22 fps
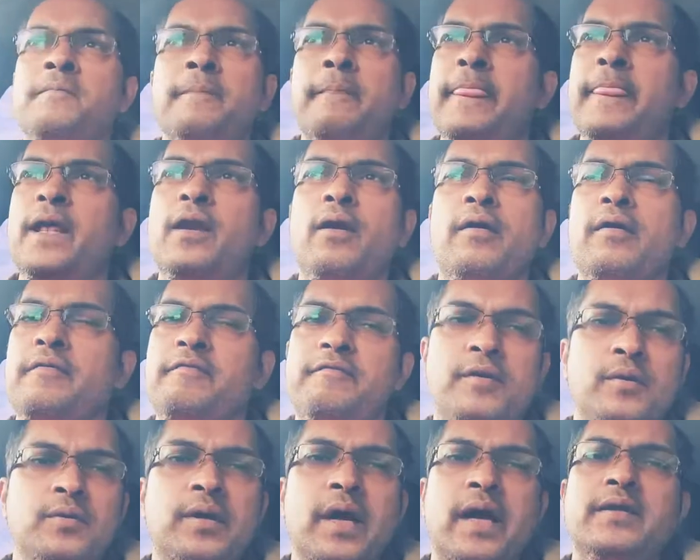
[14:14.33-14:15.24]
you know, in a
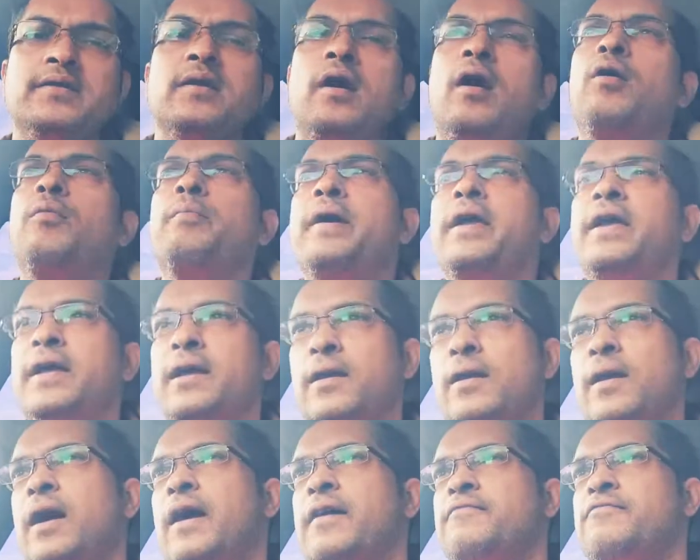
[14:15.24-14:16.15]
few days, I'll make it
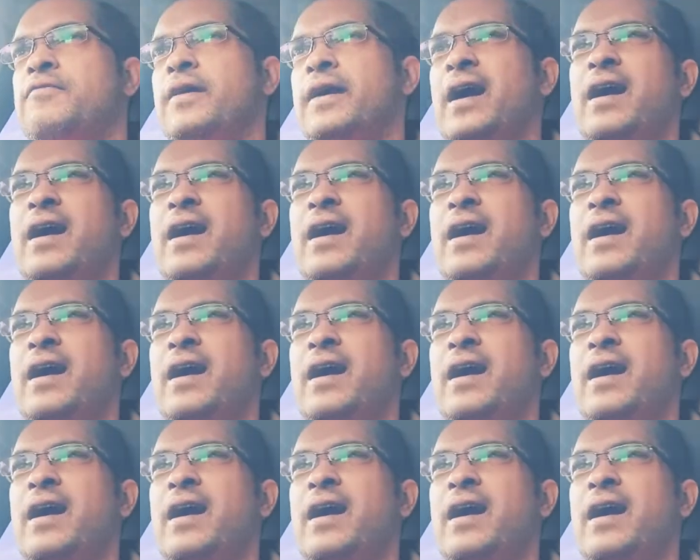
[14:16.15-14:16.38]
live, right?